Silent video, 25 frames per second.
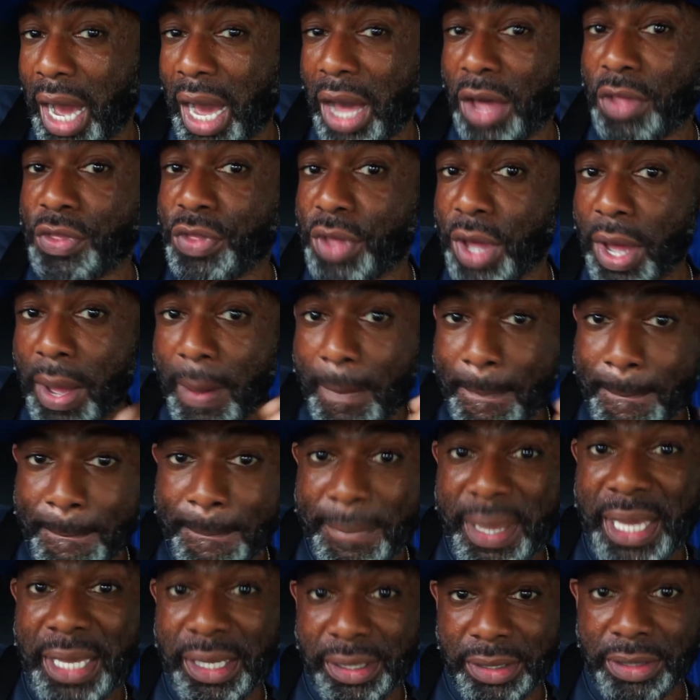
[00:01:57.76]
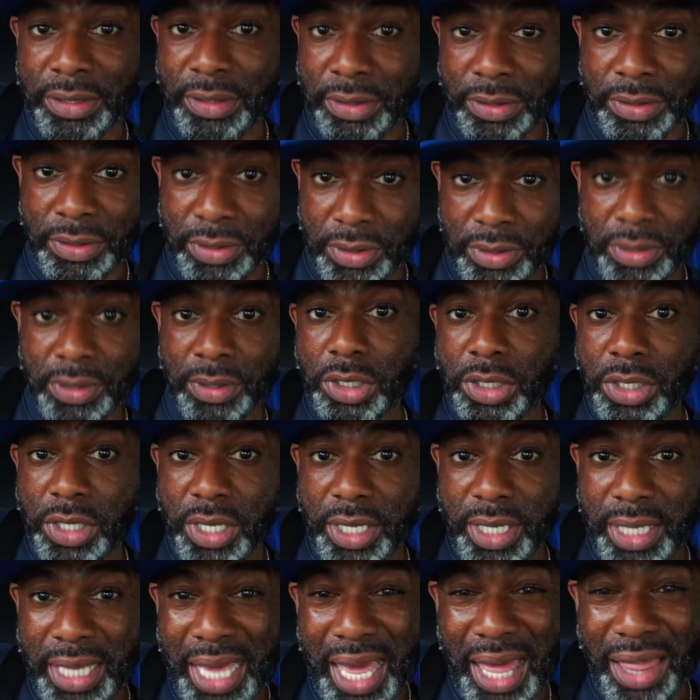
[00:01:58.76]
other means to
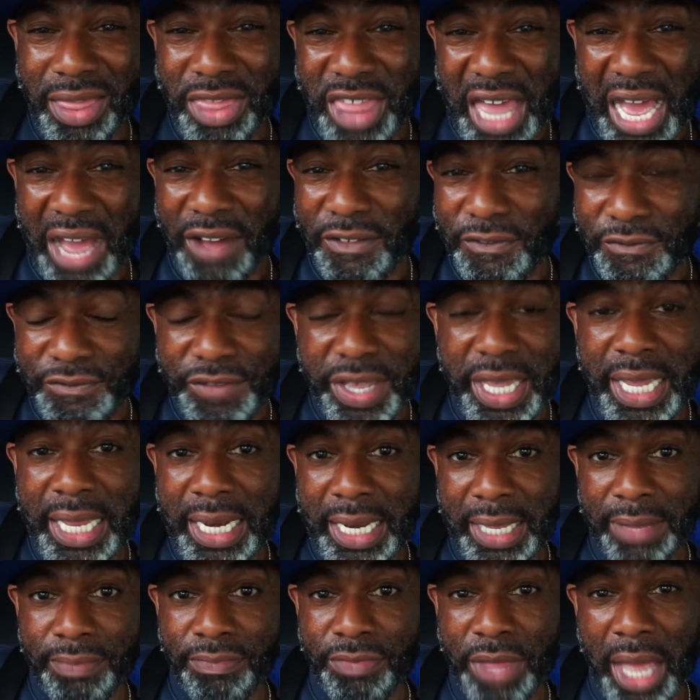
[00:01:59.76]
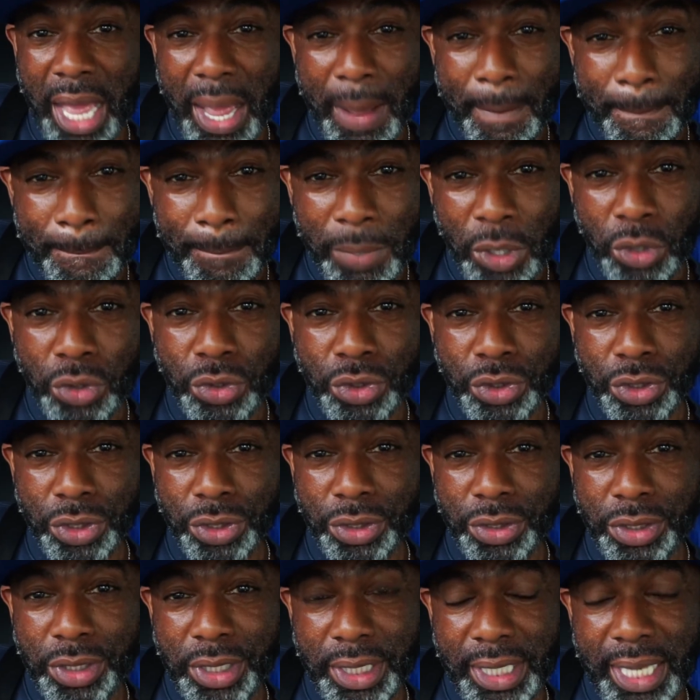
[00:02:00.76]
get that feeling, that
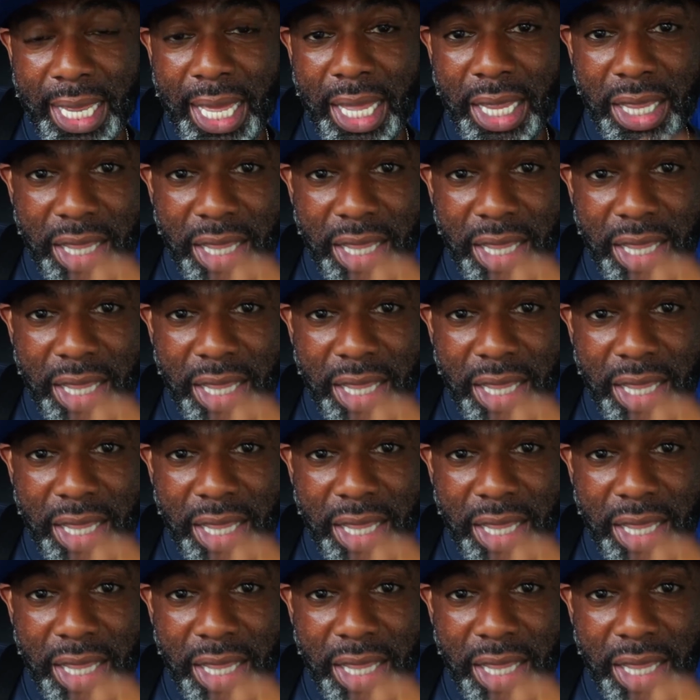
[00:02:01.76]
emotion, to get